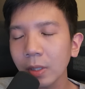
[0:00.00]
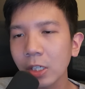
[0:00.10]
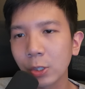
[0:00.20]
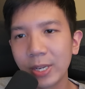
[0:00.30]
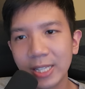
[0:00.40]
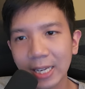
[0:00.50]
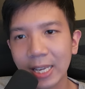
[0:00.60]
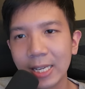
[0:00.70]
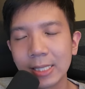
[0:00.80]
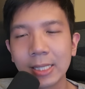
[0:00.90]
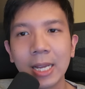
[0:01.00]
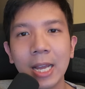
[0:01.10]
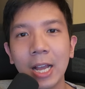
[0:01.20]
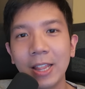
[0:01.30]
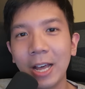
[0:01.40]
So in that case,
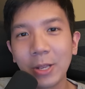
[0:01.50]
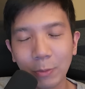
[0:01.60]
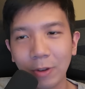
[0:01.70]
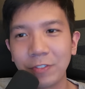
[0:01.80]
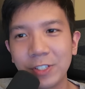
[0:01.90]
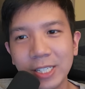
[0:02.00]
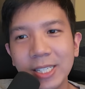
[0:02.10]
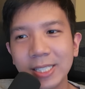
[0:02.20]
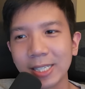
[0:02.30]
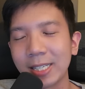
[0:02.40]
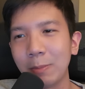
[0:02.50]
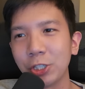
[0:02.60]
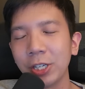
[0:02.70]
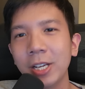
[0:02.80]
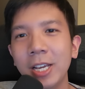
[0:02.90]
now that we've seen this
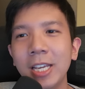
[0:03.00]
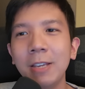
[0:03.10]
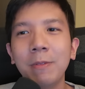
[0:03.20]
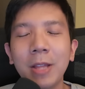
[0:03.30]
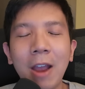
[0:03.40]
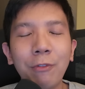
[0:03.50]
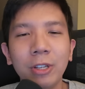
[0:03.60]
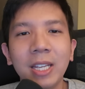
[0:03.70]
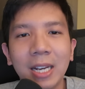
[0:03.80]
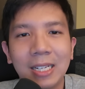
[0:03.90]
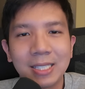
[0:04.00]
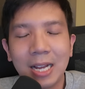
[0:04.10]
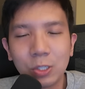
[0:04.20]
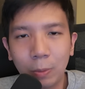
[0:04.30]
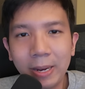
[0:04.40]
assumption, everything
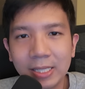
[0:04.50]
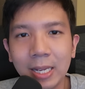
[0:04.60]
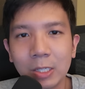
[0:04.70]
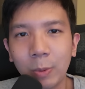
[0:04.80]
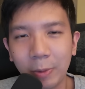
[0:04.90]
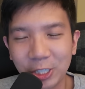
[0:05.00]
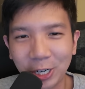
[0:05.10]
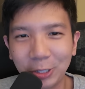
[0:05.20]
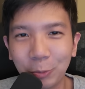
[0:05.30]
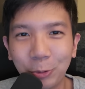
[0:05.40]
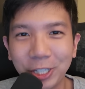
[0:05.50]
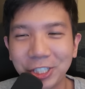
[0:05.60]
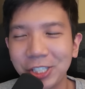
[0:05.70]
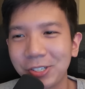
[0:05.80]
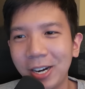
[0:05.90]
starts to make sense when we are trying to do
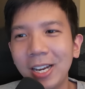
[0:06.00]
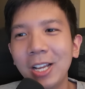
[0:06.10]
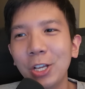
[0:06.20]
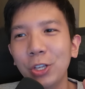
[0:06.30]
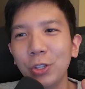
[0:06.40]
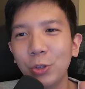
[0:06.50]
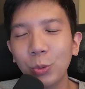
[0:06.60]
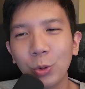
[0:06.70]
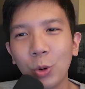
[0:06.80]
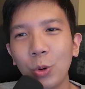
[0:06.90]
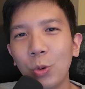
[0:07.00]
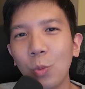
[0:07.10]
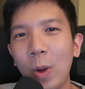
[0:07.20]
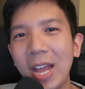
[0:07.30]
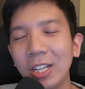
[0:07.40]
predictions, right? You know
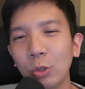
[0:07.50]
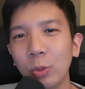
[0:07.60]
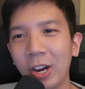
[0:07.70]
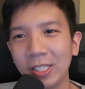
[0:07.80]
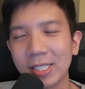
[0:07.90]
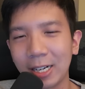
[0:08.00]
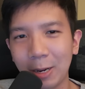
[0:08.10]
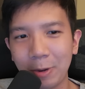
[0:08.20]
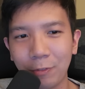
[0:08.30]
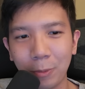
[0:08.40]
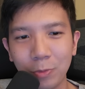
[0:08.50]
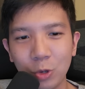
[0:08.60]
where the 2 characters are coming from.